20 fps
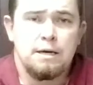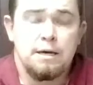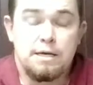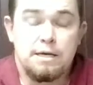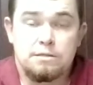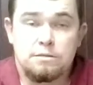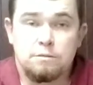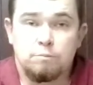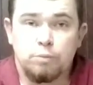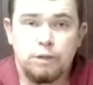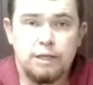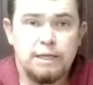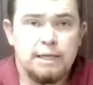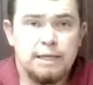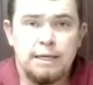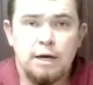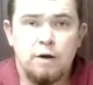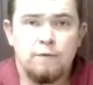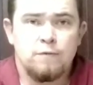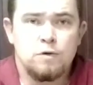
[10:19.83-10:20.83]
has
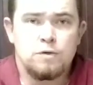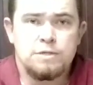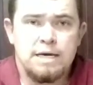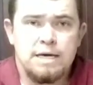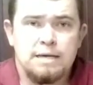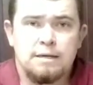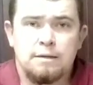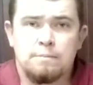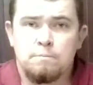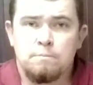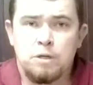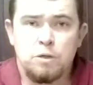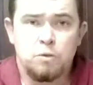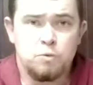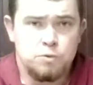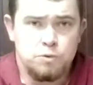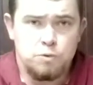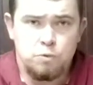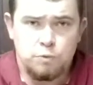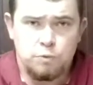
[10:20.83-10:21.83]
completely overtaken middle
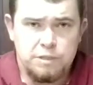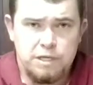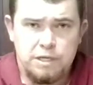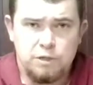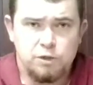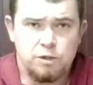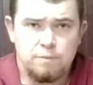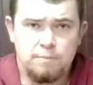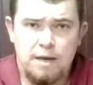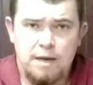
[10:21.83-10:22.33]
school teaching